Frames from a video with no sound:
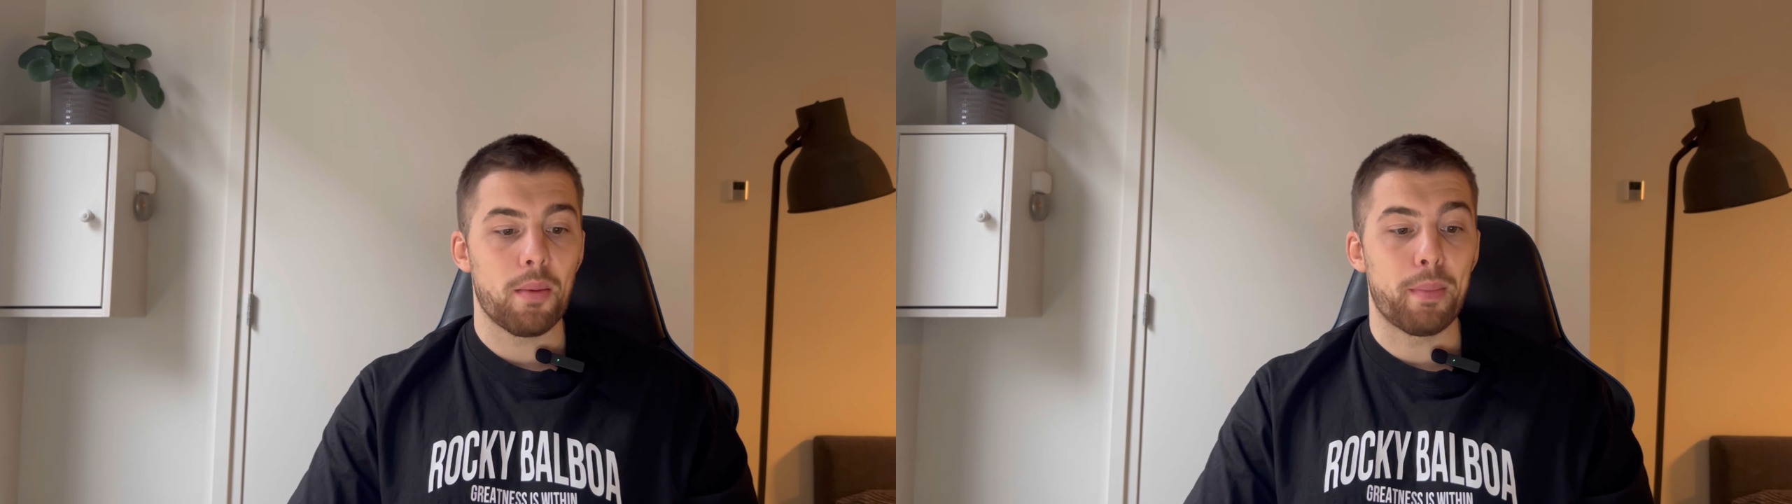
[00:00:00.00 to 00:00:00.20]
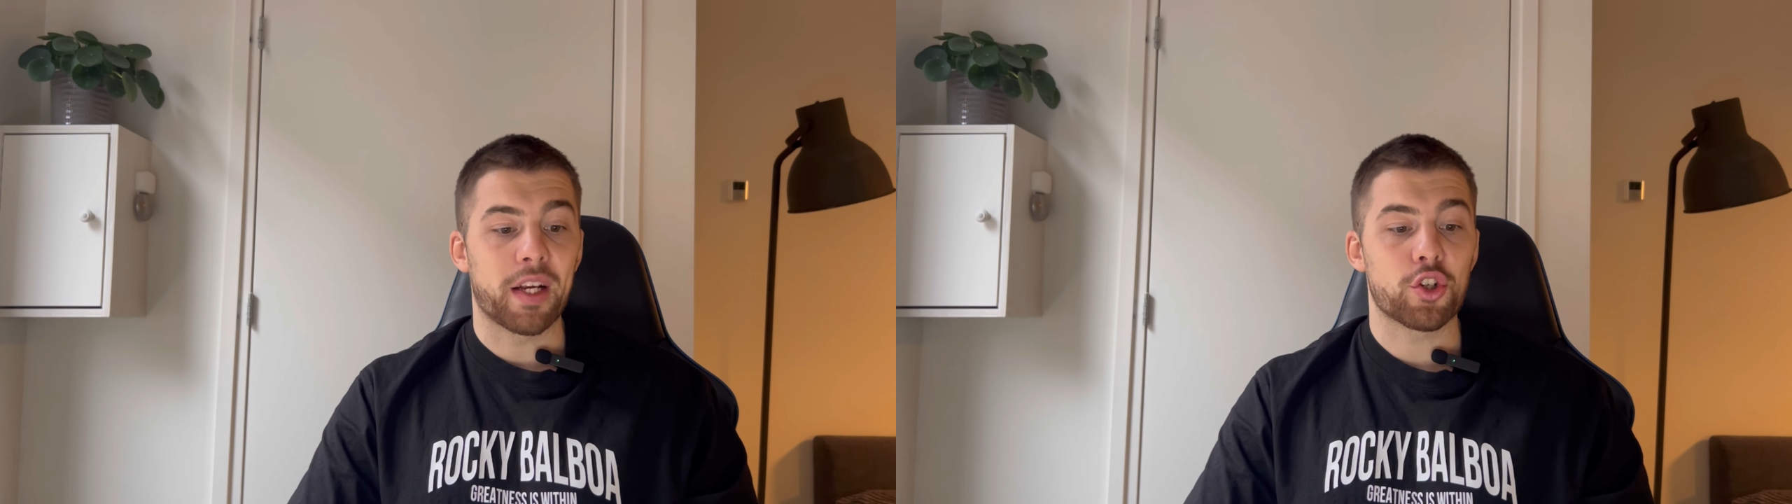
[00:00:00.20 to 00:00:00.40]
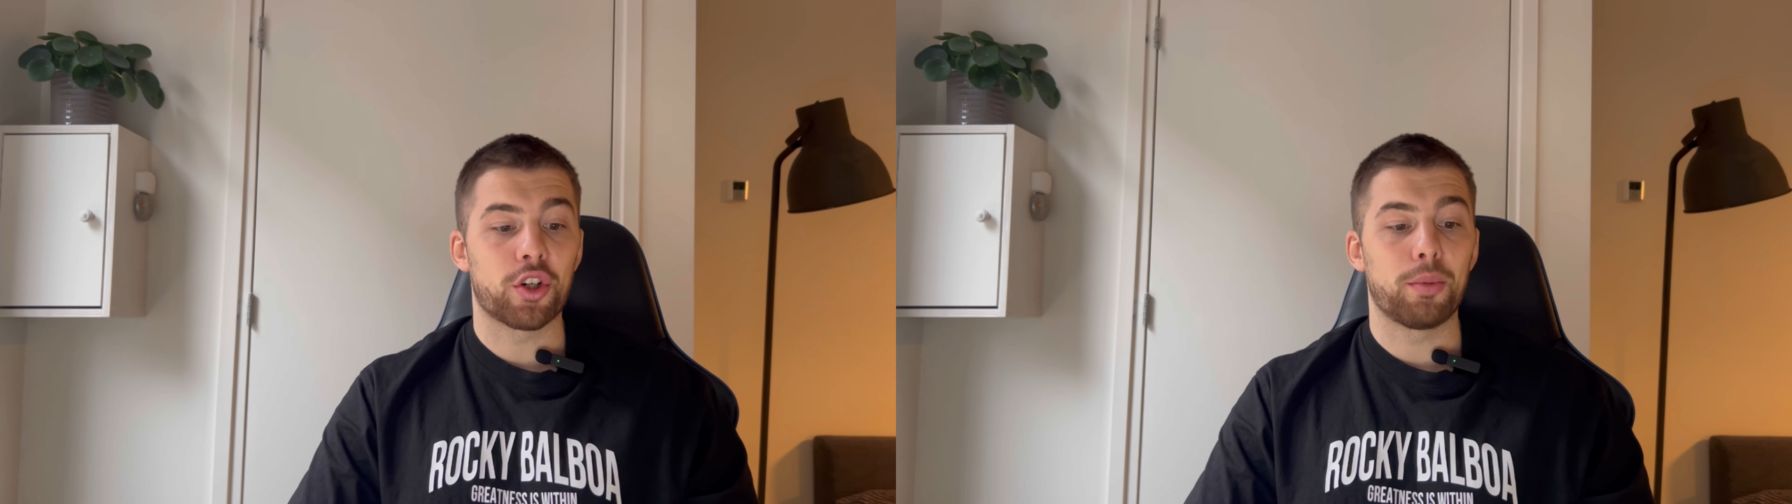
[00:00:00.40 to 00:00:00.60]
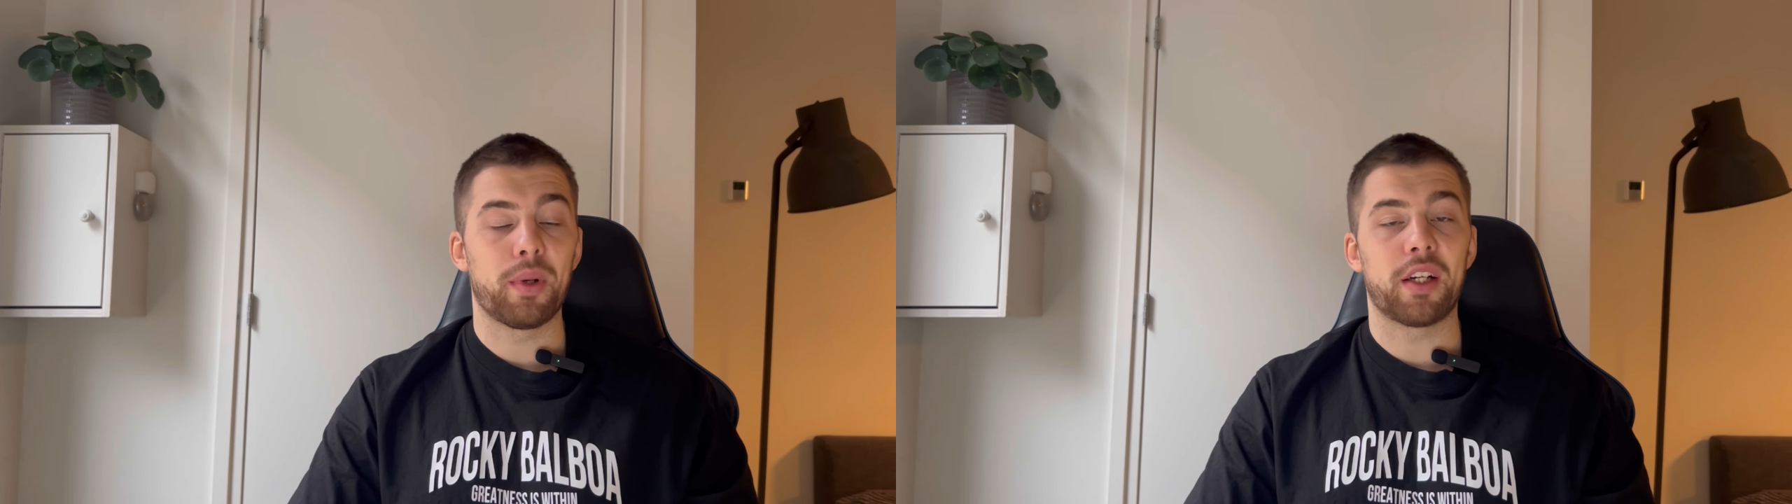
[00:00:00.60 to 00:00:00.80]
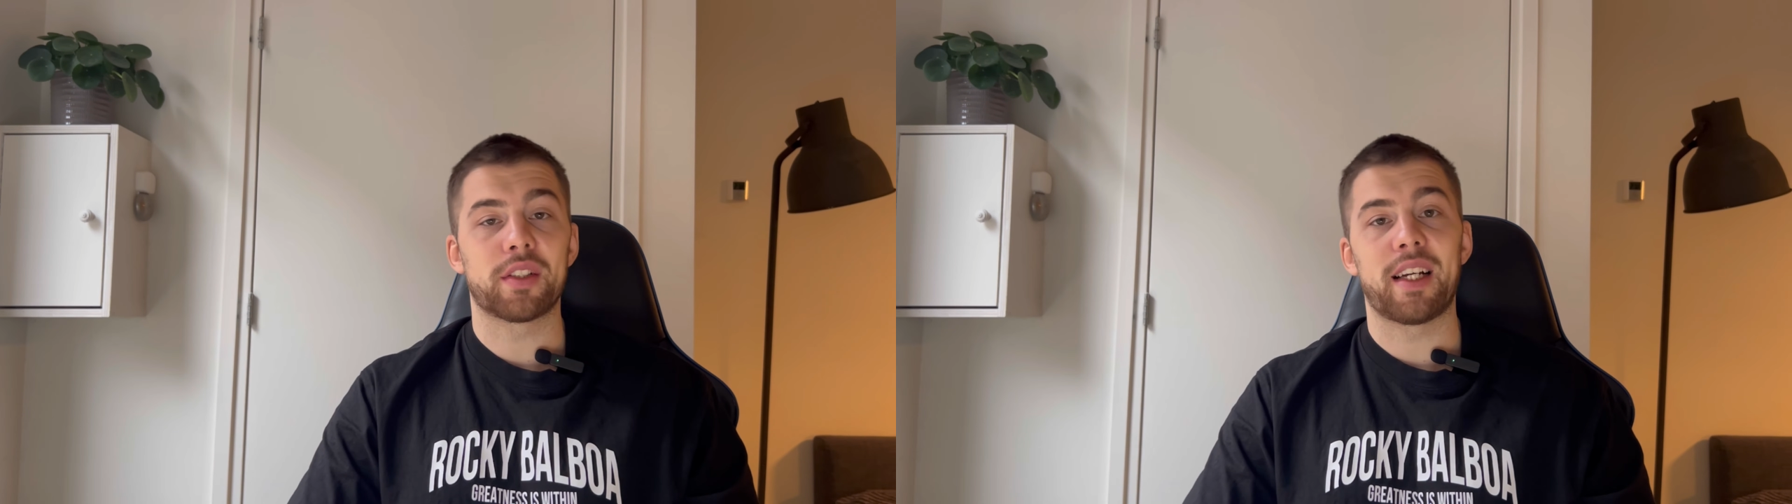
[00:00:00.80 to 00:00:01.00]
Make sure the
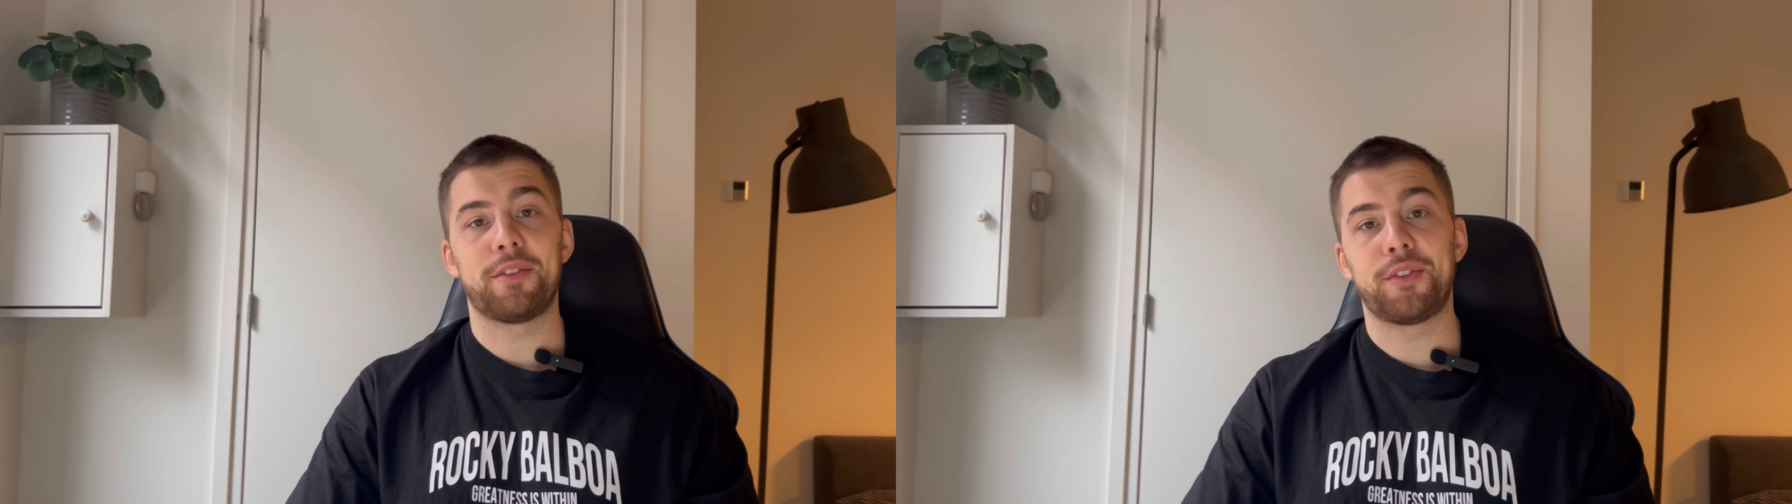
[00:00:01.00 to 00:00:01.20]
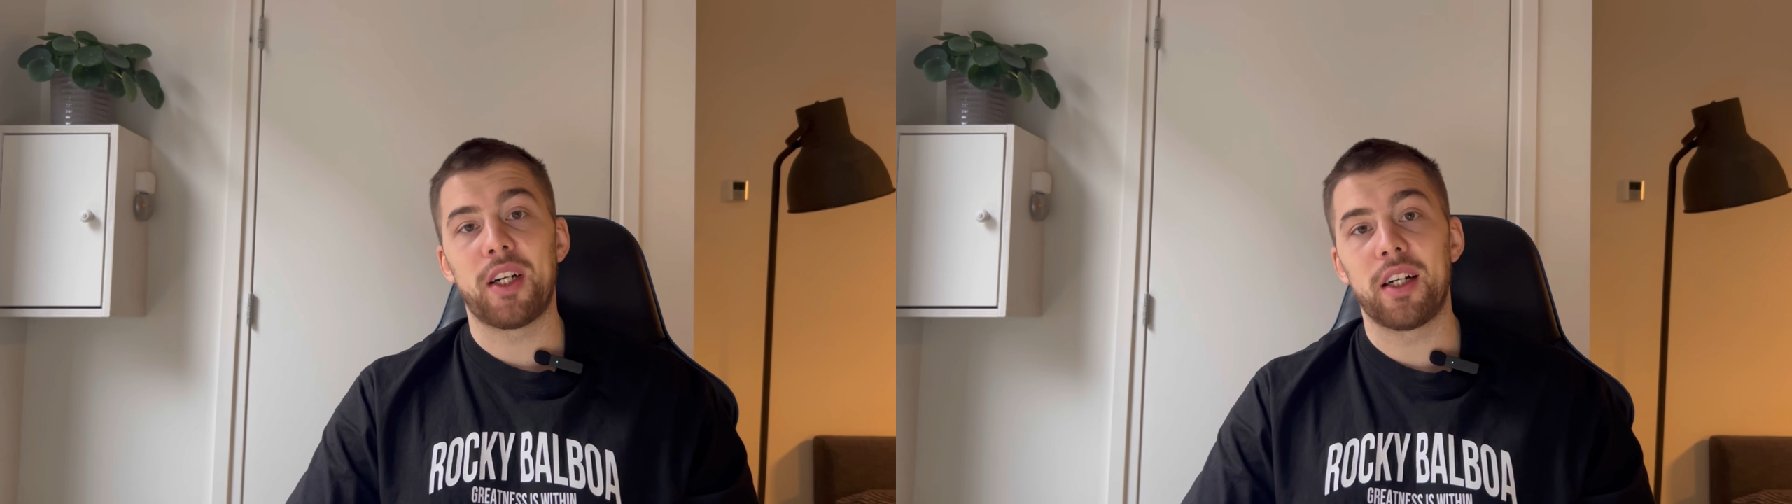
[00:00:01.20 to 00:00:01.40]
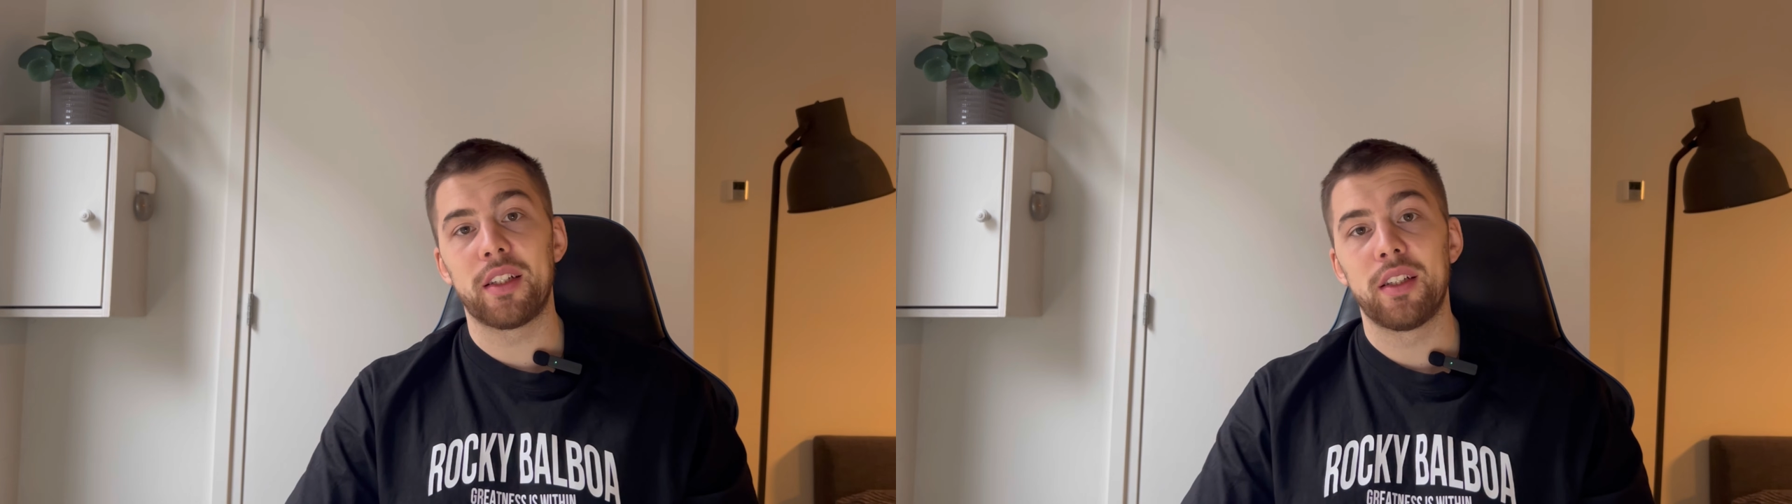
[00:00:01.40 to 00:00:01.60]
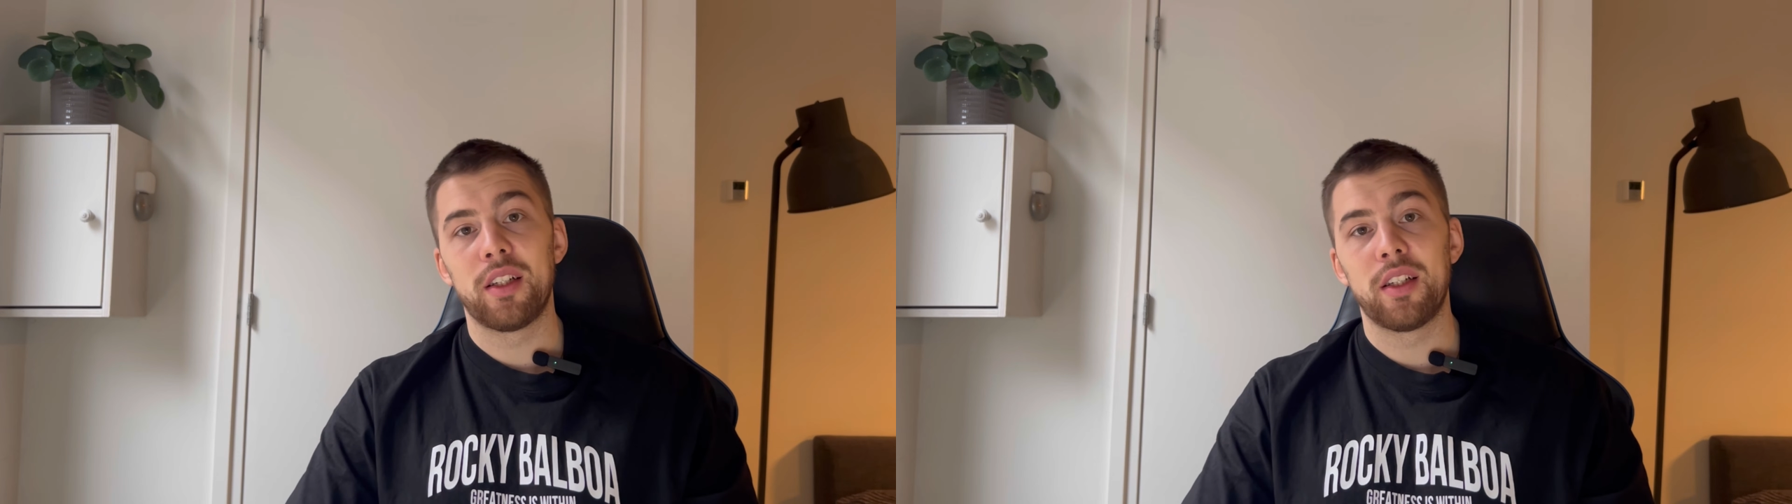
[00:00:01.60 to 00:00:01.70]
players have fun.